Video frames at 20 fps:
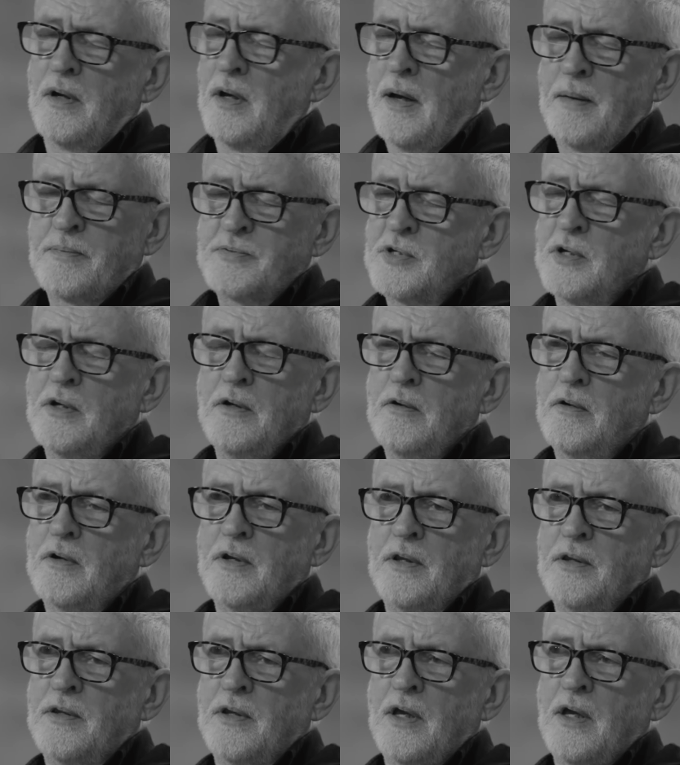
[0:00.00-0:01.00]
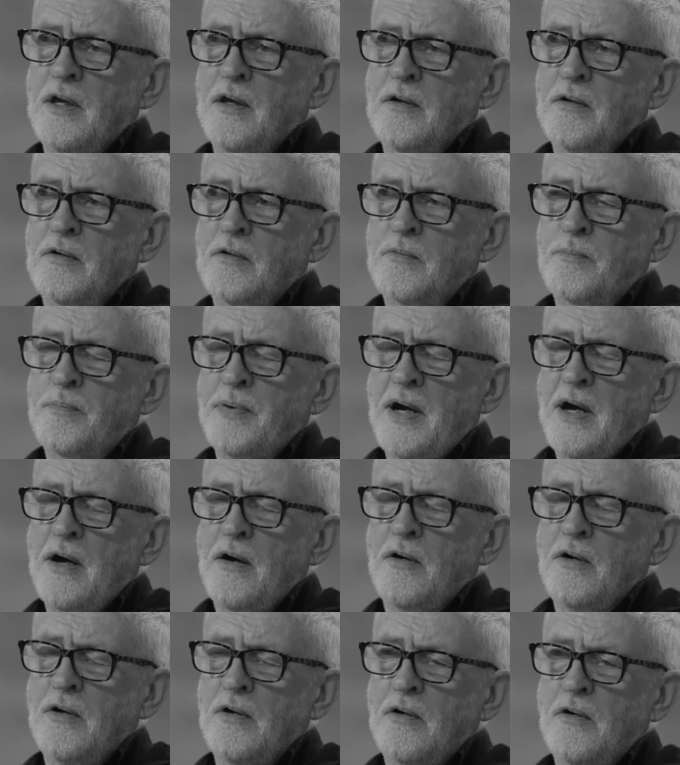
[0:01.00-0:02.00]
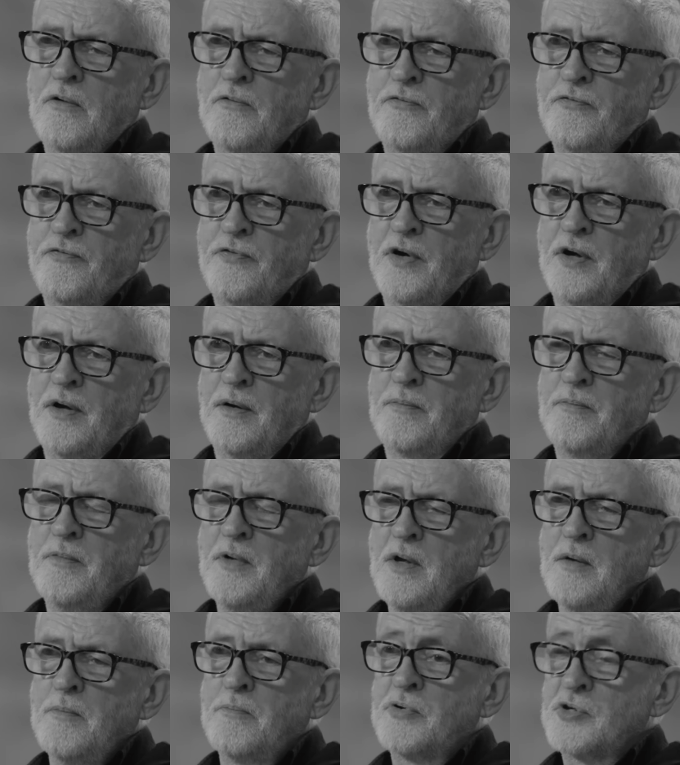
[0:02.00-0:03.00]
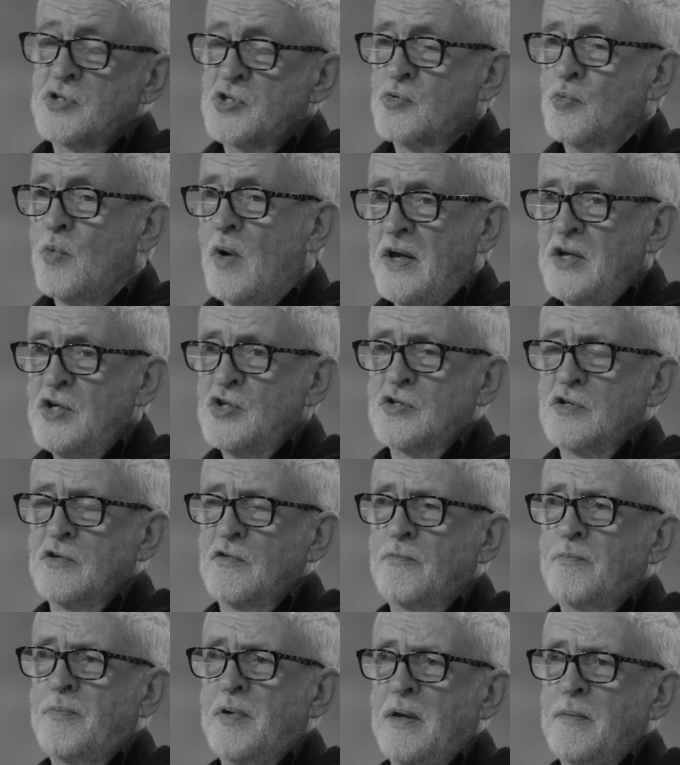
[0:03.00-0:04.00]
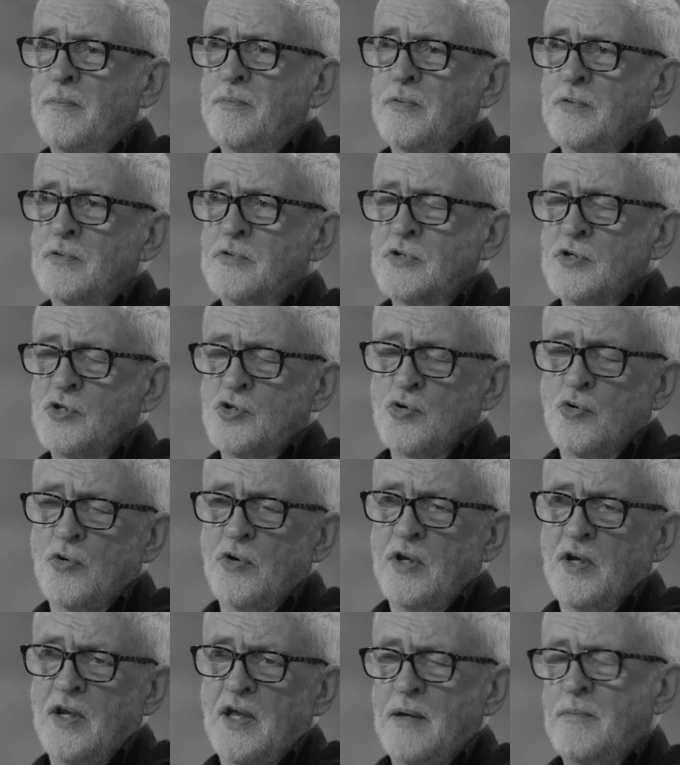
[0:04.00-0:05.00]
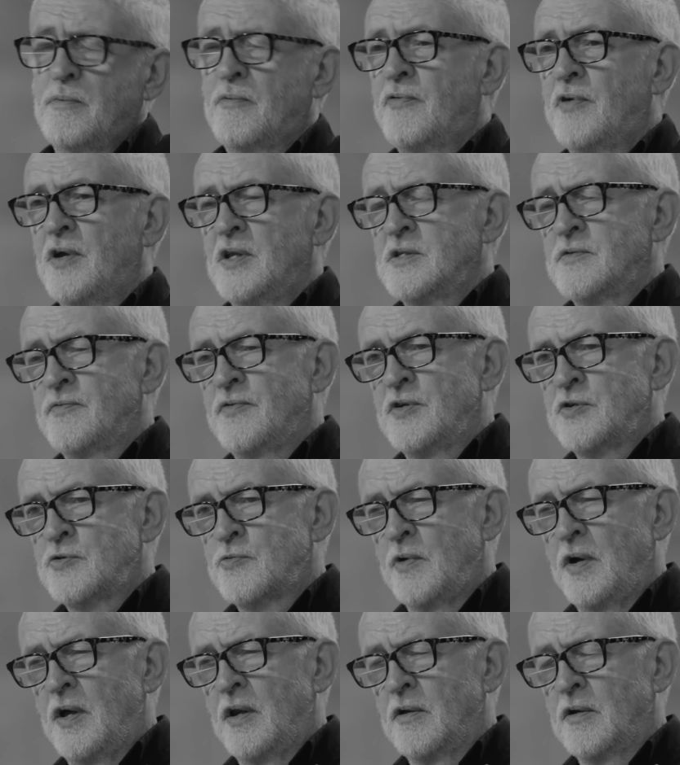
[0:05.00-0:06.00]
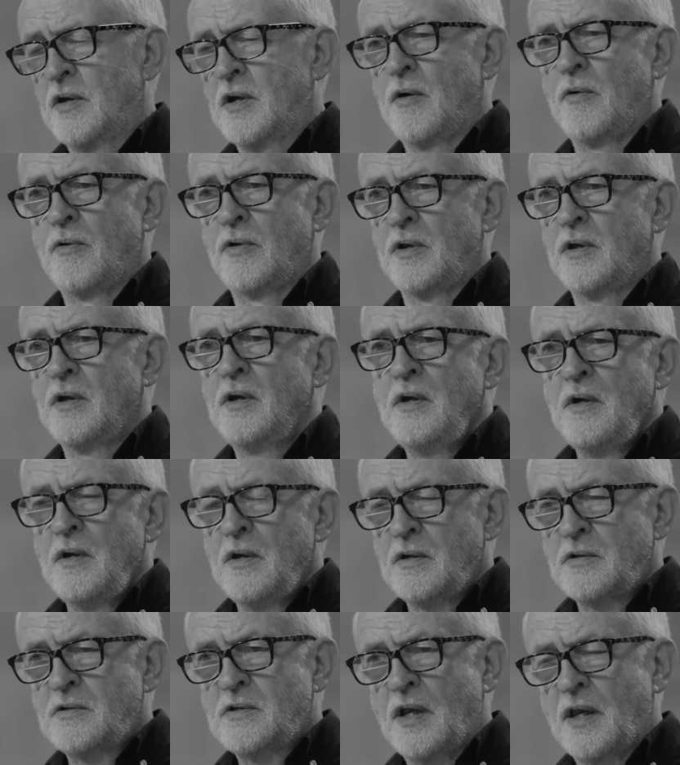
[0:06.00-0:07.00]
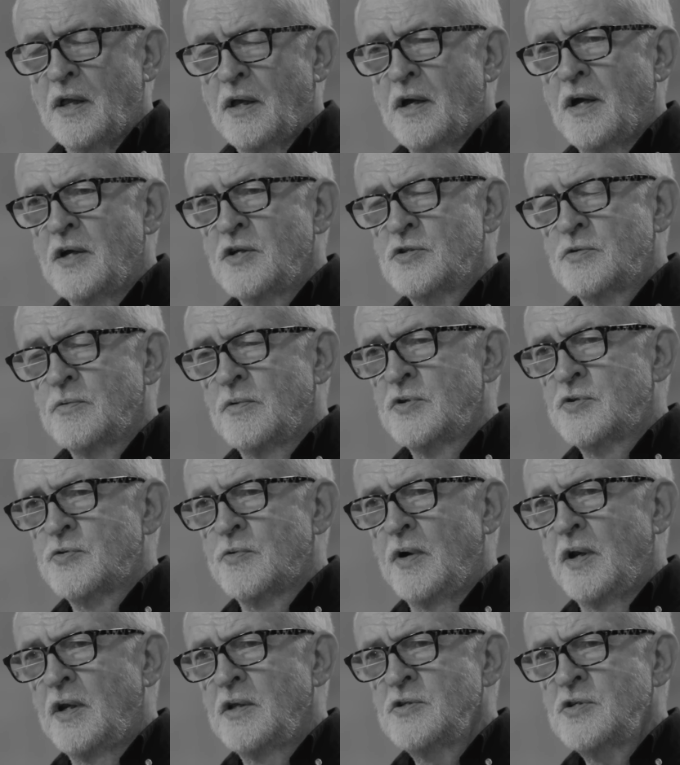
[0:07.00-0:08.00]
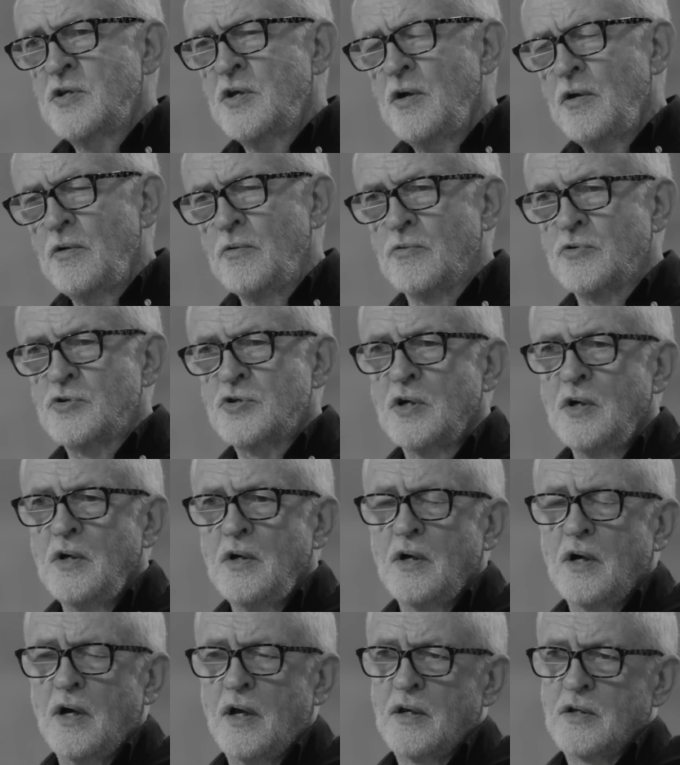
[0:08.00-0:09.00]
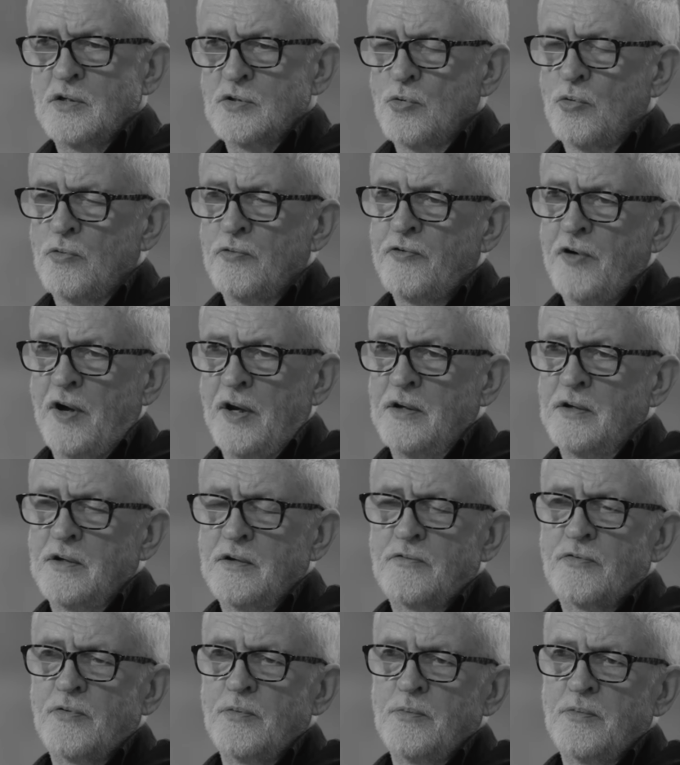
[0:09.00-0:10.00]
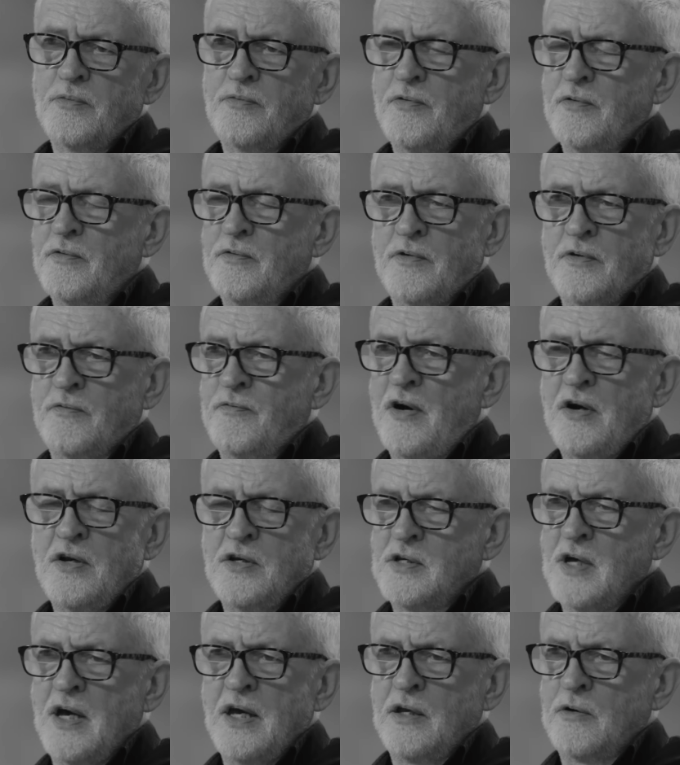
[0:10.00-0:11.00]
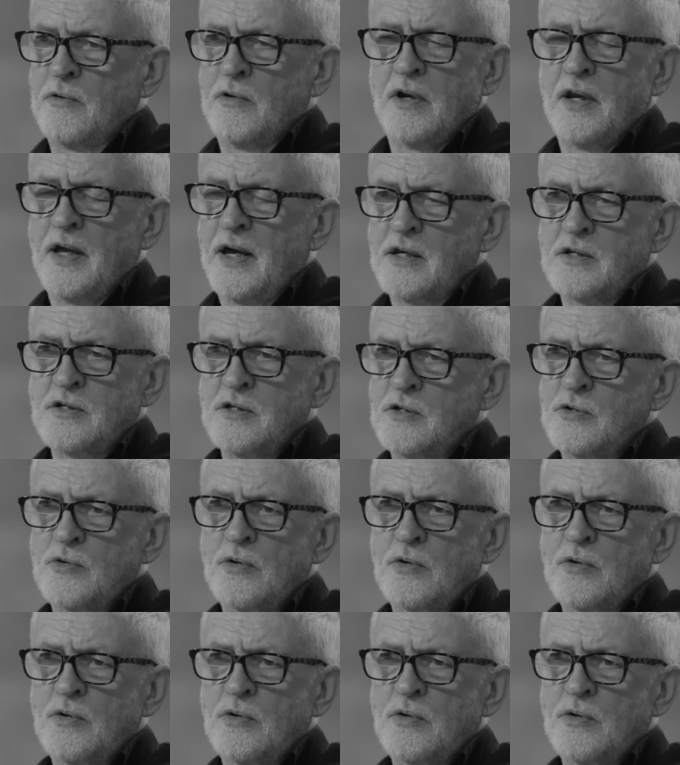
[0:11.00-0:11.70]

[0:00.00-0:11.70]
absolutely. The power of persuasion of people to join Labour Friends of Israel and go on a delegation to Israel is huge, and it's all funded from the very day you're elected.